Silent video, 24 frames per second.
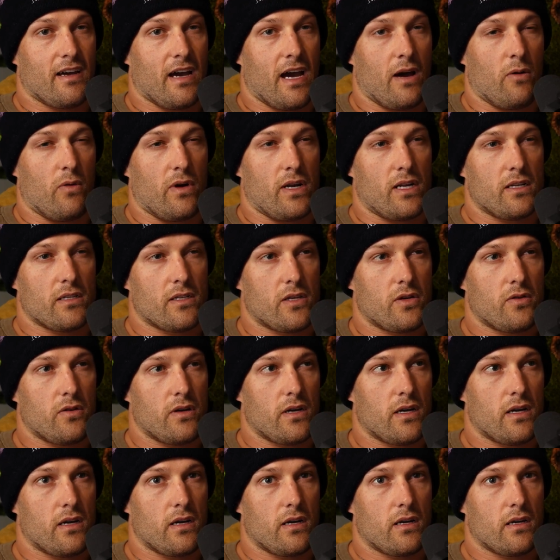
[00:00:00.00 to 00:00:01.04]
I went into
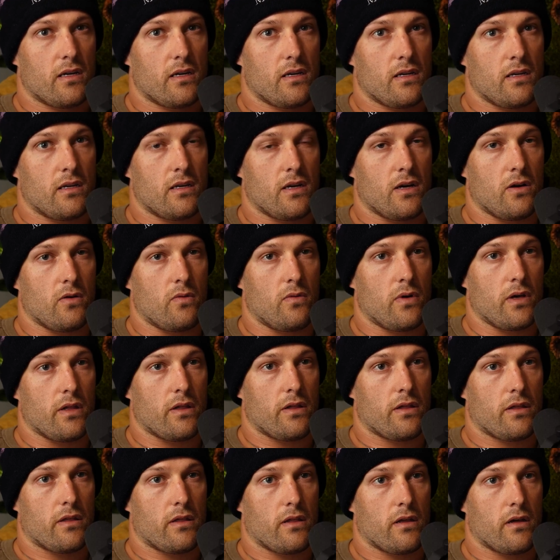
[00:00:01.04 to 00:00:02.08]
it,
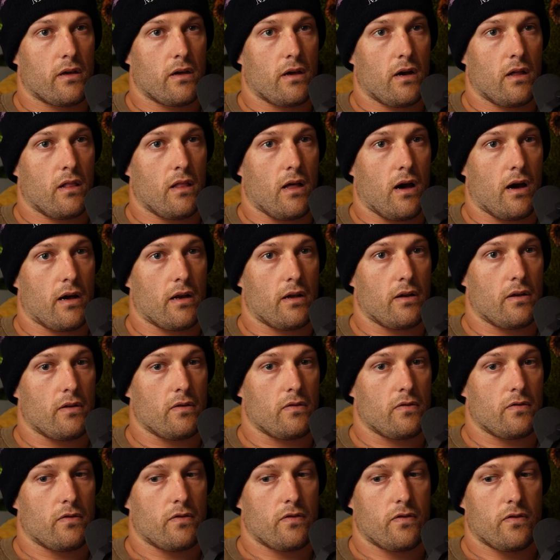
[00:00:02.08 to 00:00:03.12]
with a lot
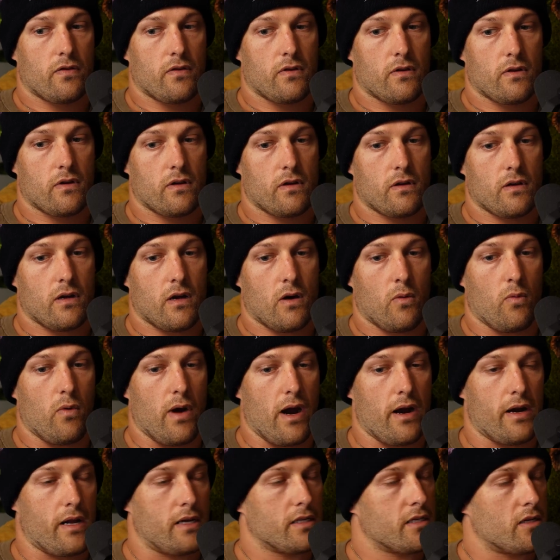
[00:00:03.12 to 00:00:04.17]
of
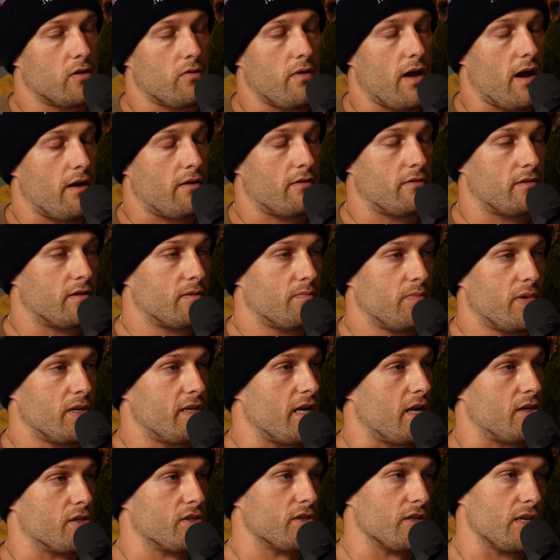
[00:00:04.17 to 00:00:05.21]
awareness around
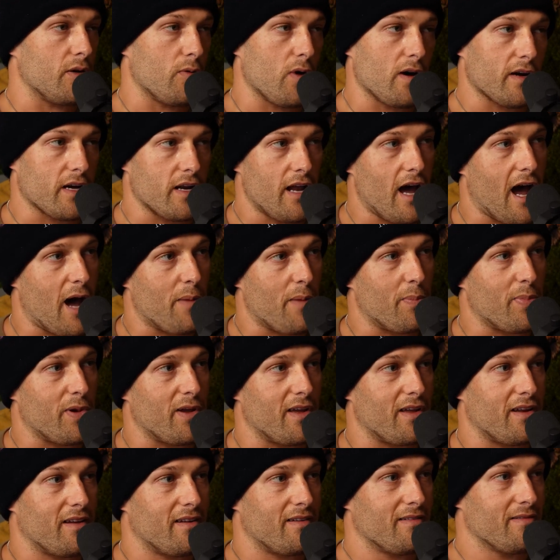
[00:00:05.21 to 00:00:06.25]
potentially what could
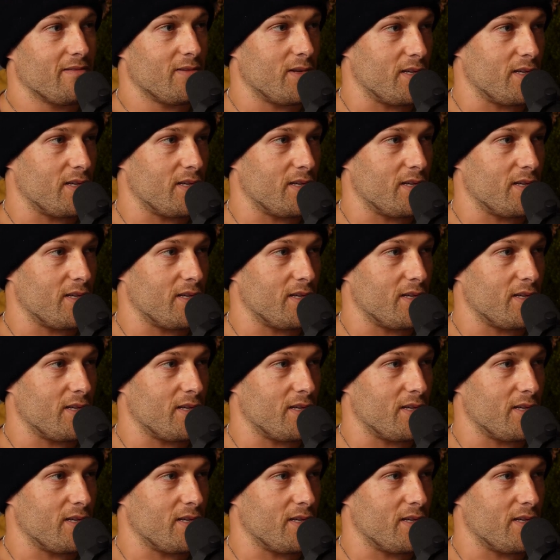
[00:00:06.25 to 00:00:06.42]
happen,